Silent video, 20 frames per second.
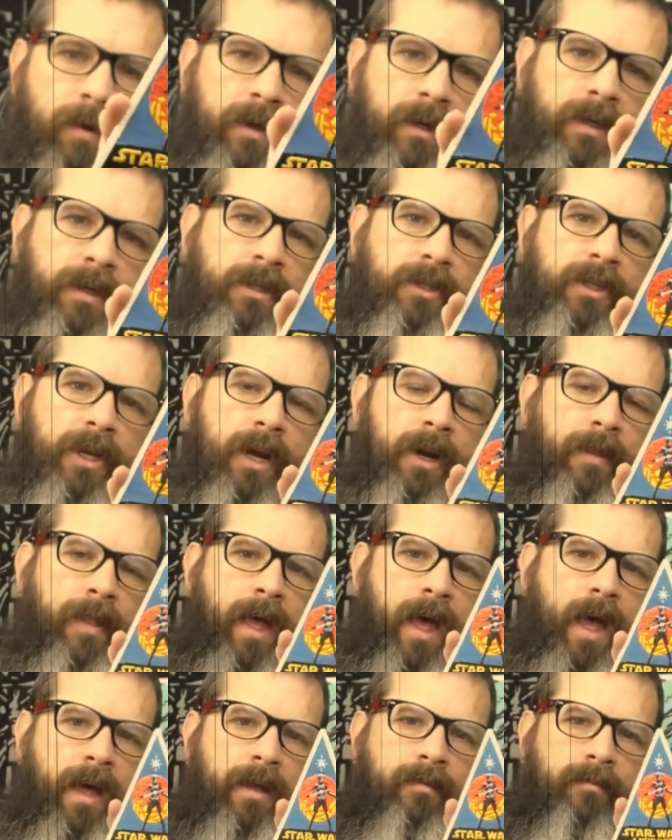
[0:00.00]
wanted to share
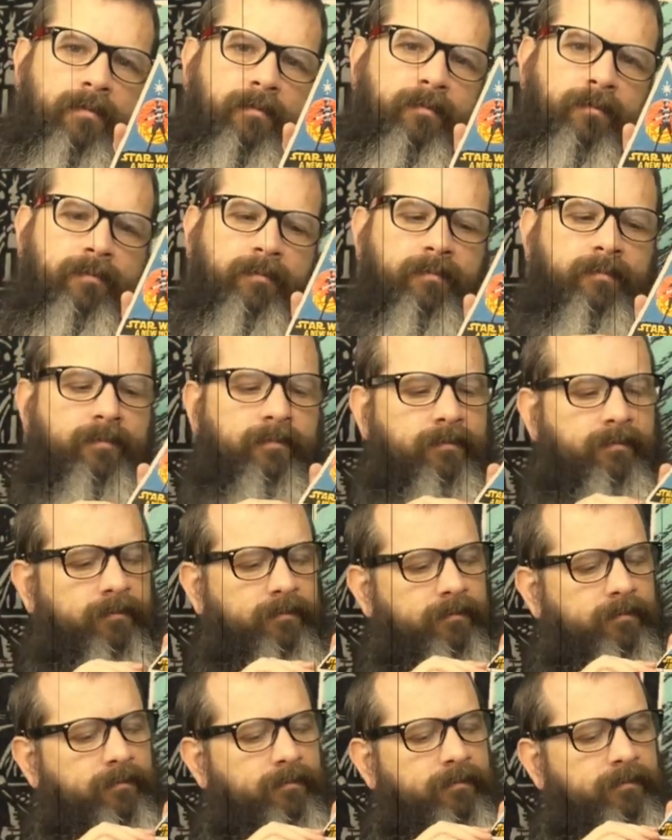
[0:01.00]
that.
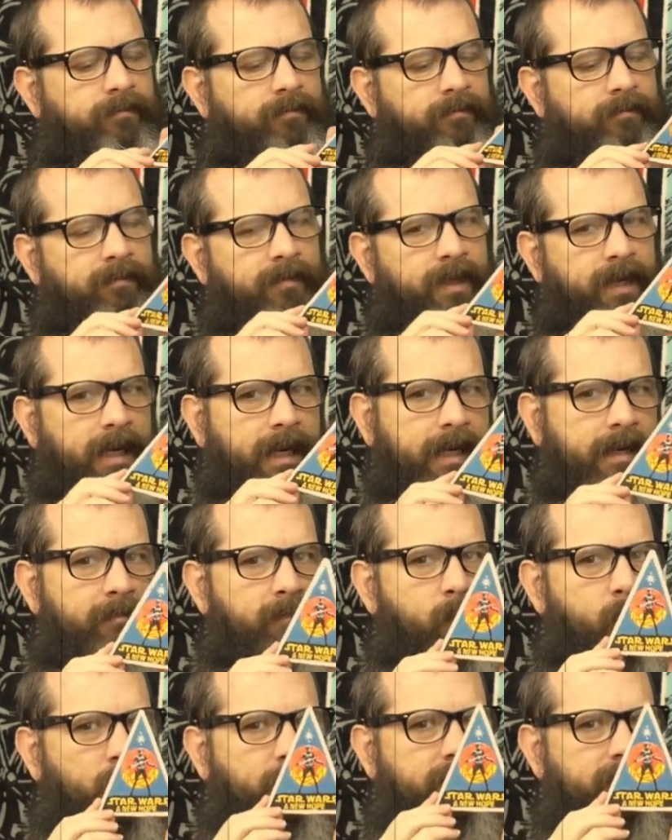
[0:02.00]
Getting
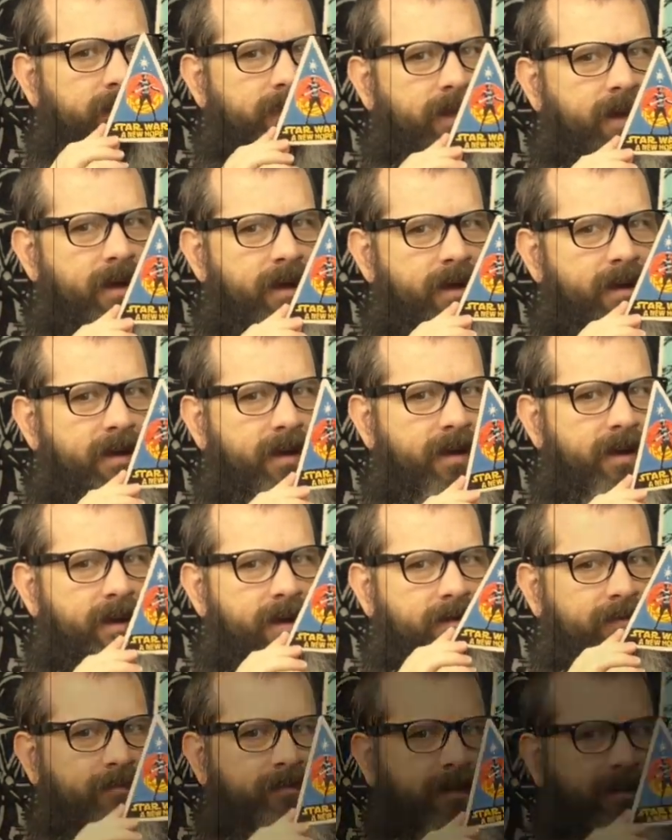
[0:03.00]
more
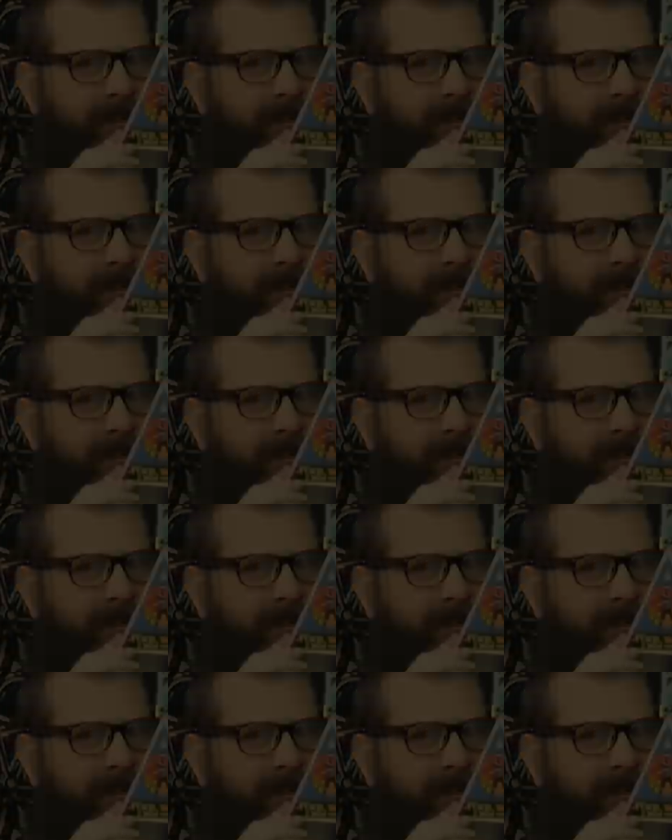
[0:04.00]
stuff.